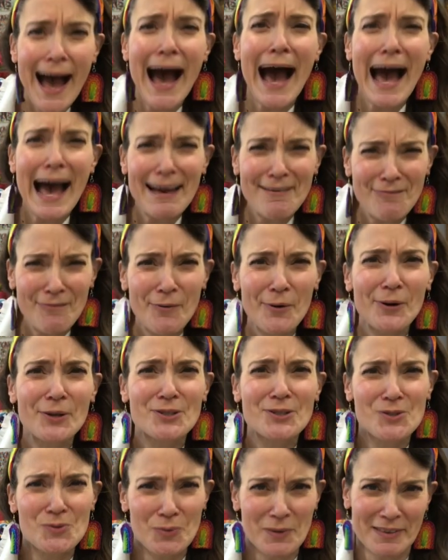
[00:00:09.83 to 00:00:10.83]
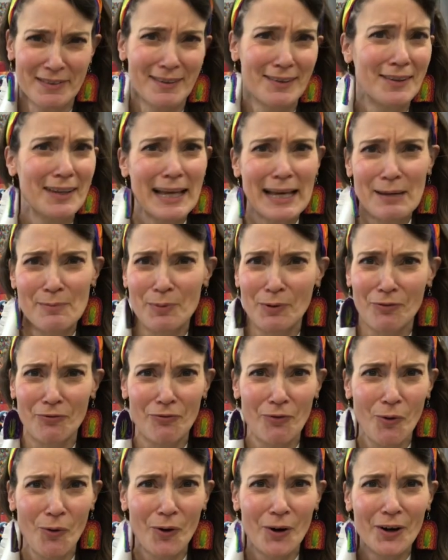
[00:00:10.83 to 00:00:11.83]
I've worked with clay
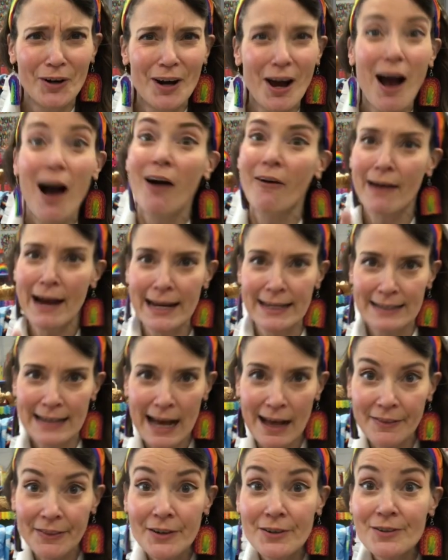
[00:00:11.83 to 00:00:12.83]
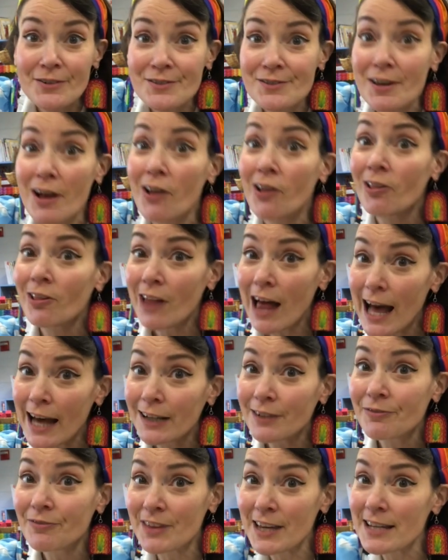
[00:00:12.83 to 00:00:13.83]
before. All right, now there's a lot
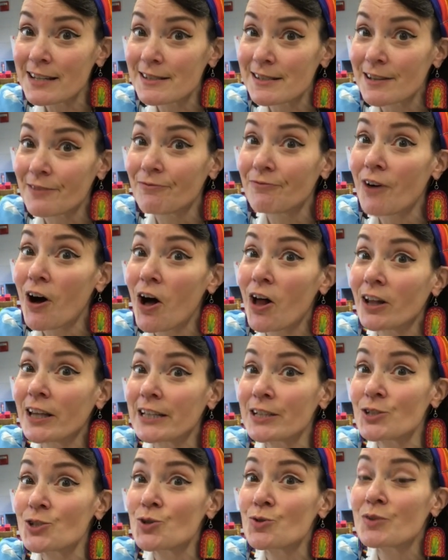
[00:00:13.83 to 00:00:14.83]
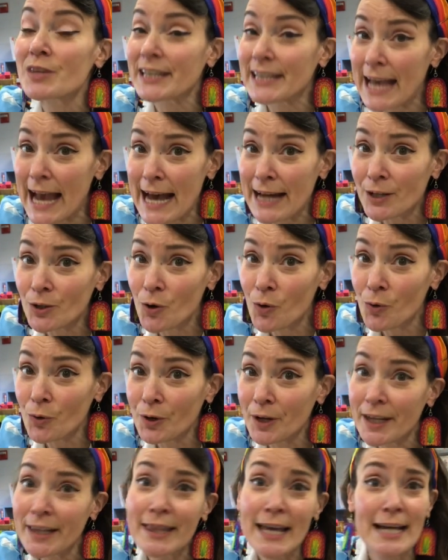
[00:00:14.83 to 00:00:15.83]
of things that fall into the
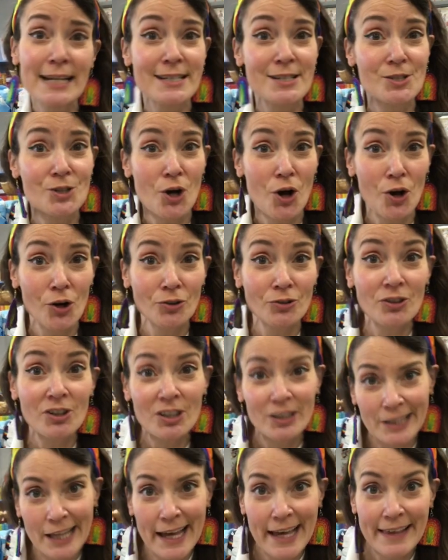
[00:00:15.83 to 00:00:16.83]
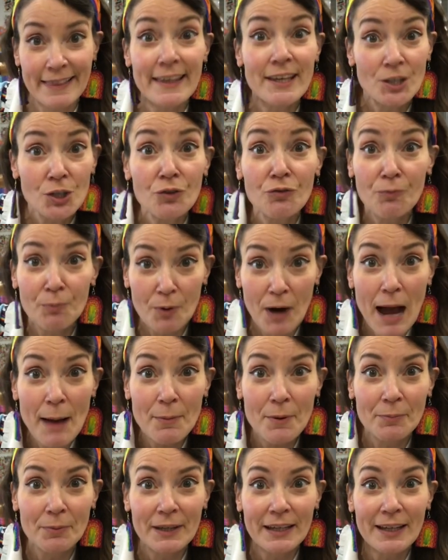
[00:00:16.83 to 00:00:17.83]
category that is called clay that you've
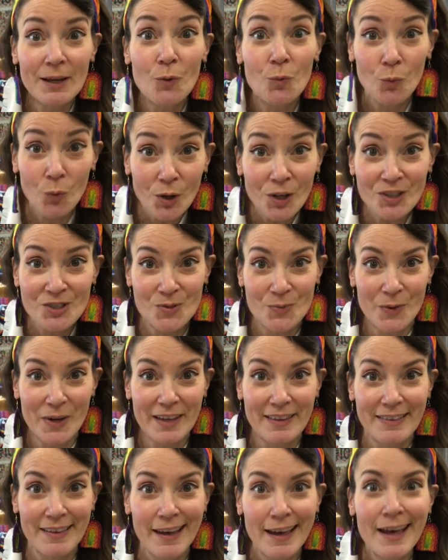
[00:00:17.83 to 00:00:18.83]
probably worked with.